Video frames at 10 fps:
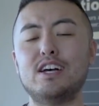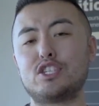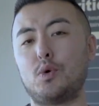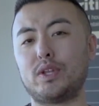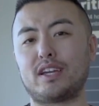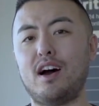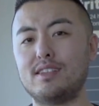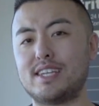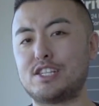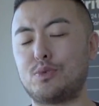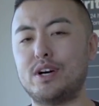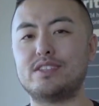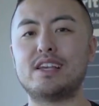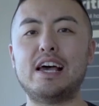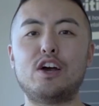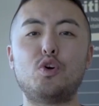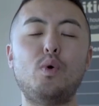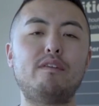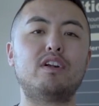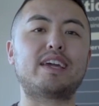So what the contest was,
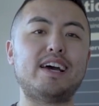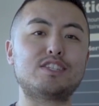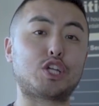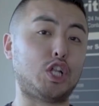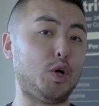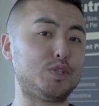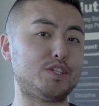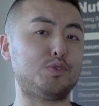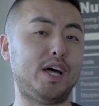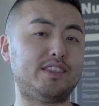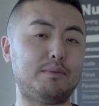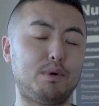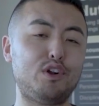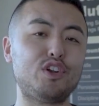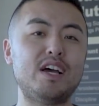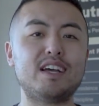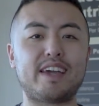whoever gets closest to that number